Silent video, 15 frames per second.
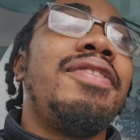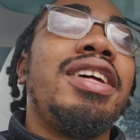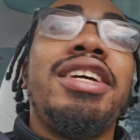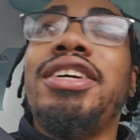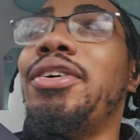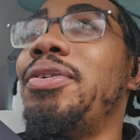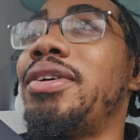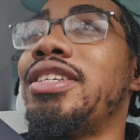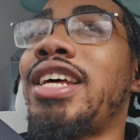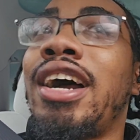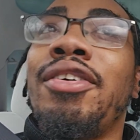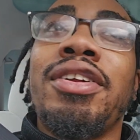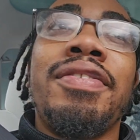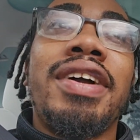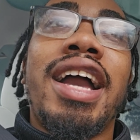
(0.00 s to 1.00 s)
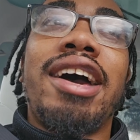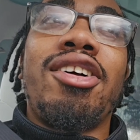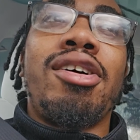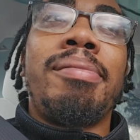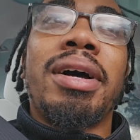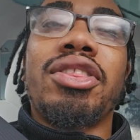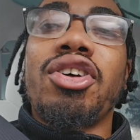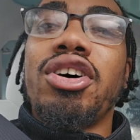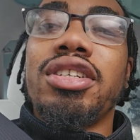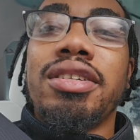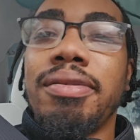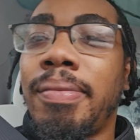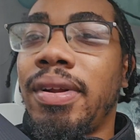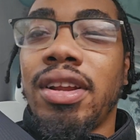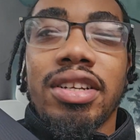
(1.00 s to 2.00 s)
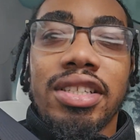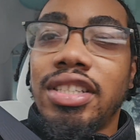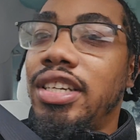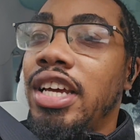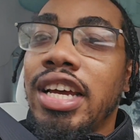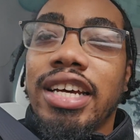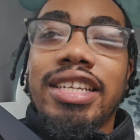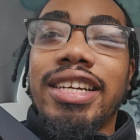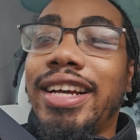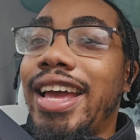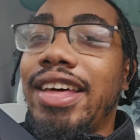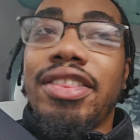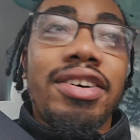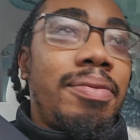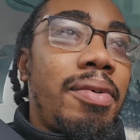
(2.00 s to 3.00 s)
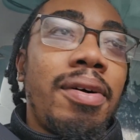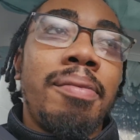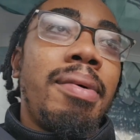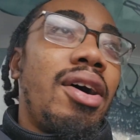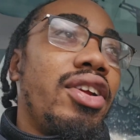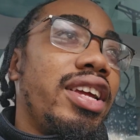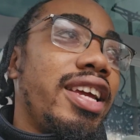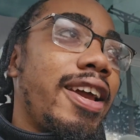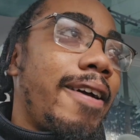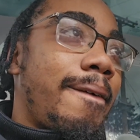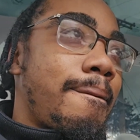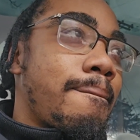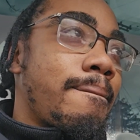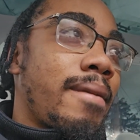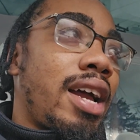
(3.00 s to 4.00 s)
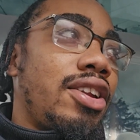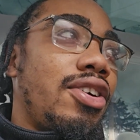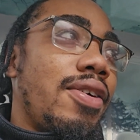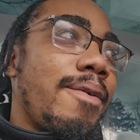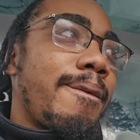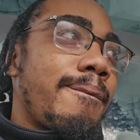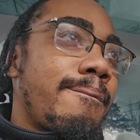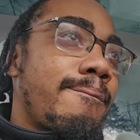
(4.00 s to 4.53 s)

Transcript: video because I don't even got all my thoughts together about it yet. I don't